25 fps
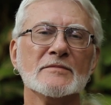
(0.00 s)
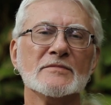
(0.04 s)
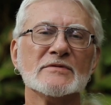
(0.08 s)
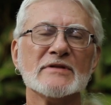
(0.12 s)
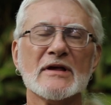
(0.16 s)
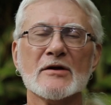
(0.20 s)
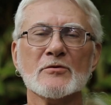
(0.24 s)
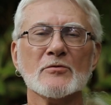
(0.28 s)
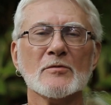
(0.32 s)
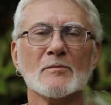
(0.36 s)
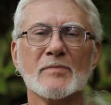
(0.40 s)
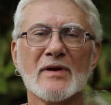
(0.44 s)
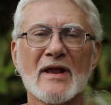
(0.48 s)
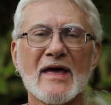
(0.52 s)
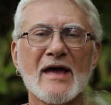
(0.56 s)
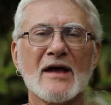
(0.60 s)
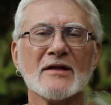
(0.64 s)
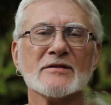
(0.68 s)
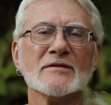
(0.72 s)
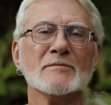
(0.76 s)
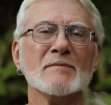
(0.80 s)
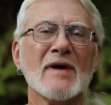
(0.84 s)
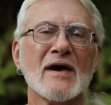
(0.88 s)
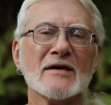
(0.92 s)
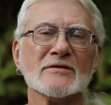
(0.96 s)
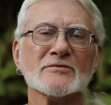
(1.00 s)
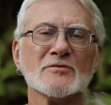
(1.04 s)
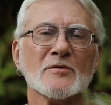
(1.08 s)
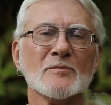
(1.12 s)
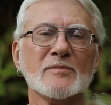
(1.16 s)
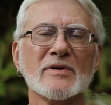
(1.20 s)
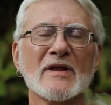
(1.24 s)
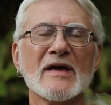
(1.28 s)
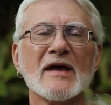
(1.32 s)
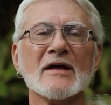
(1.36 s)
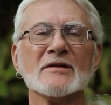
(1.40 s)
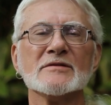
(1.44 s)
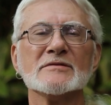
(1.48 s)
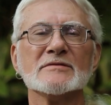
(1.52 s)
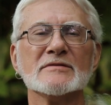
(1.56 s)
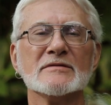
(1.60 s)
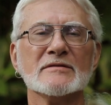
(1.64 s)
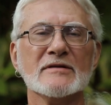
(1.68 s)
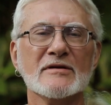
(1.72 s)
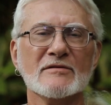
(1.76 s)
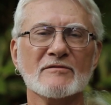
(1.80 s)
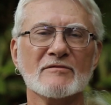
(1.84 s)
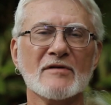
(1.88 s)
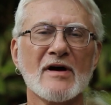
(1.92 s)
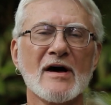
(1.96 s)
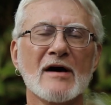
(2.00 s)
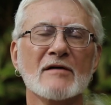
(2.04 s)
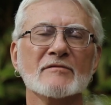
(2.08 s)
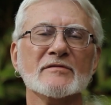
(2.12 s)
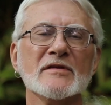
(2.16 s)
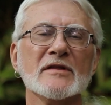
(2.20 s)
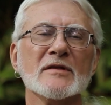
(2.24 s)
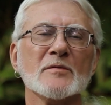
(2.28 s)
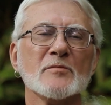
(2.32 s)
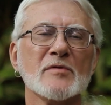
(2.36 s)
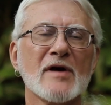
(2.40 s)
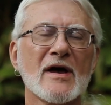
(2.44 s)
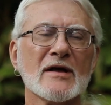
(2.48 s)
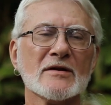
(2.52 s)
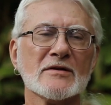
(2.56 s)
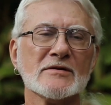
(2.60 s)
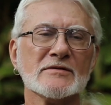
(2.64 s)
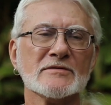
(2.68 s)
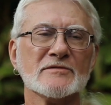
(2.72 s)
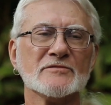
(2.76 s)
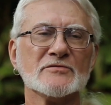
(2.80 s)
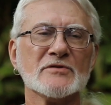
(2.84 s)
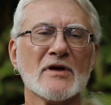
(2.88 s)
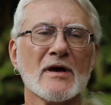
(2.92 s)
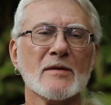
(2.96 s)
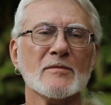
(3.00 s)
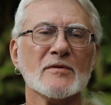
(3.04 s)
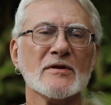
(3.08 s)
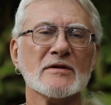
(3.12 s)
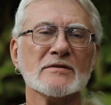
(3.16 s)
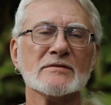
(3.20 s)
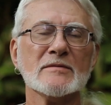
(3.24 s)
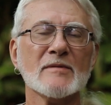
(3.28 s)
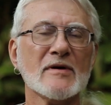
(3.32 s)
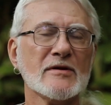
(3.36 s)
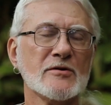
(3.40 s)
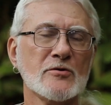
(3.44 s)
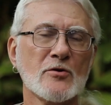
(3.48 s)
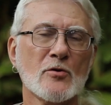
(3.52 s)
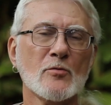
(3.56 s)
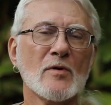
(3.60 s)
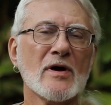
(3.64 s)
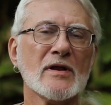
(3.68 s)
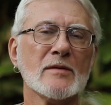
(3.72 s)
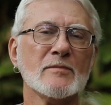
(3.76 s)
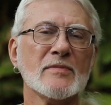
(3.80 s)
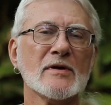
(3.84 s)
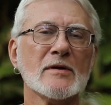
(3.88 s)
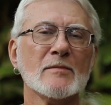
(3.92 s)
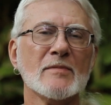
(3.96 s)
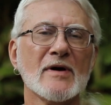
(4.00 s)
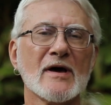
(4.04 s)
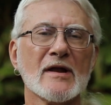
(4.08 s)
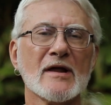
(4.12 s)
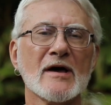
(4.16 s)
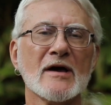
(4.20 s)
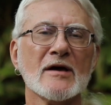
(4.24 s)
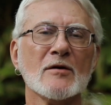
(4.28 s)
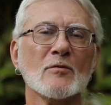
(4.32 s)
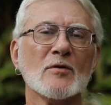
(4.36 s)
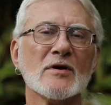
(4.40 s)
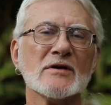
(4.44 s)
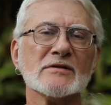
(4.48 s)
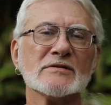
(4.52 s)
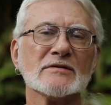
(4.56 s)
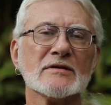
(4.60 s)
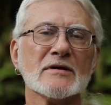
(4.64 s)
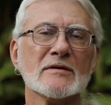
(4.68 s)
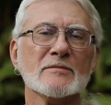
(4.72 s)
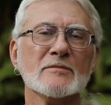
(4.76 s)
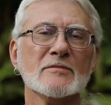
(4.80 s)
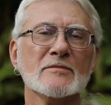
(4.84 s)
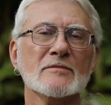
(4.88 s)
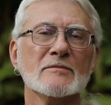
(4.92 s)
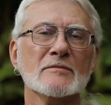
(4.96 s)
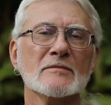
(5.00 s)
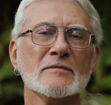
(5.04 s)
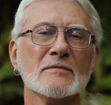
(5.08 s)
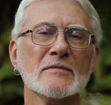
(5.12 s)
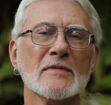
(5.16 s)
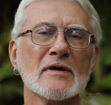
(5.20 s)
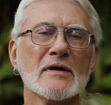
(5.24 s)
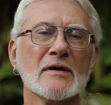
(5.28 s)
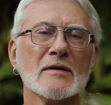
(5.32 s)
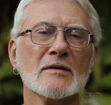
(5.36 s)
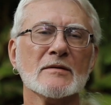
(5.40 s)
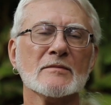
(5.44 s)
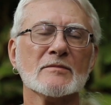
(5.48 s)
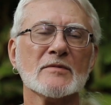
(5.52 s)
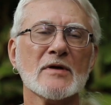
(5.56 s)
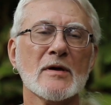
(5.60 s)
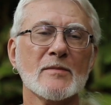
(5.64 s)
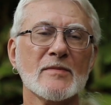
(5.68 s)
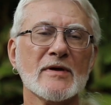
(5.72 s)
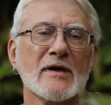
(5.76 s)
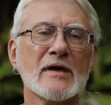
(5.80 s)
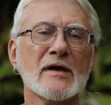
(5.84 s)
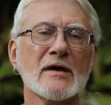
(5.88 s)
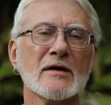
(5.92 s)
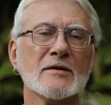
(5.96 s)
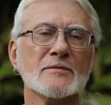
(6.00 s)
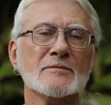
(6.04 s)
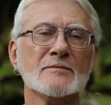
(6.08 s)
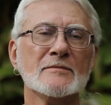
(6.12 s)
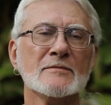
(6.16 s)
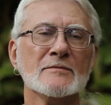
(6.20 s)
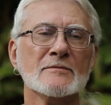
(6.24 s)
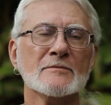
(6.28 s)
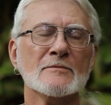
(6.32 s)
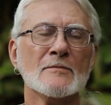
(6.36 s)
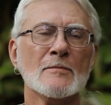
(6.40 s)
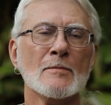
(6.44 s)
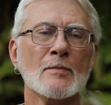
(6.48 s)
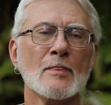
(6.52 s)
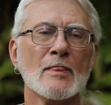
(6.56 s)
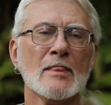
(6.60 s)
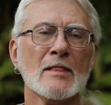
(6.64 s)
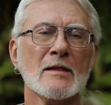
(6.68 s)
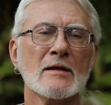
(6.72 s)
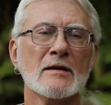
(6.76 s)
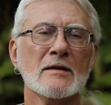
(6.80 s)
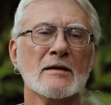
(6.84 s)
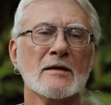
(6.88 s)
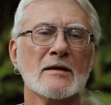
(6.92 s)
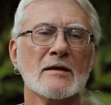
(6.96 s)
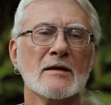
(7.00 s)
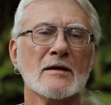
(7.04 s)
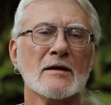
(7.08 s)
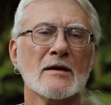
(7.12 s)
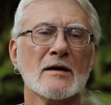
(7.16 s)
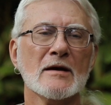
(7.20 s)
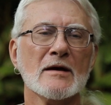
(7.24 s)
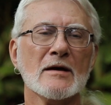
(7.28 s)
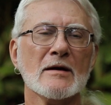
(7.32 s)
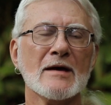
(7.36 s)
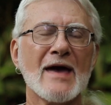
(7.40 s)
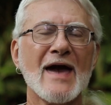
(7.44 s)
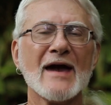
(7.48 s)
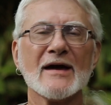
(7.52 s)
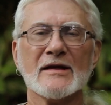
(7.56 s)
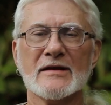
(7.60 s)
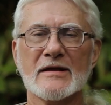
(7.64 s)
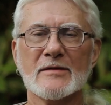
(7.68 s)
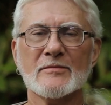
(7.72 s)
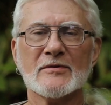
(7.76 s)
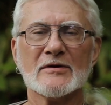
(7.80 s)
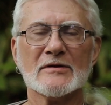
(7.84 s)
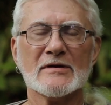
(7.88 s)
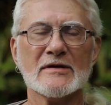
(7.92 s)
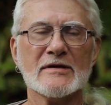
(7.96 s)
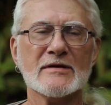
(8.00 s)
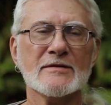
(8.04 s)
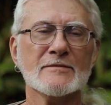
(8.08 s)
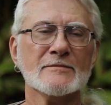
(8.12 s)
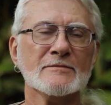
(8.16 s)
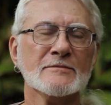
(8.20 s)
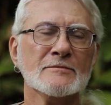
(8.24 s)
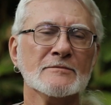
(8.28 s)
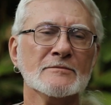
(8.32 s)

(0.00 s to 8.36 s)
sacred plants, master plants involved in the practice of shamanism, I knew quite a bit about ayahuasca coming in academically.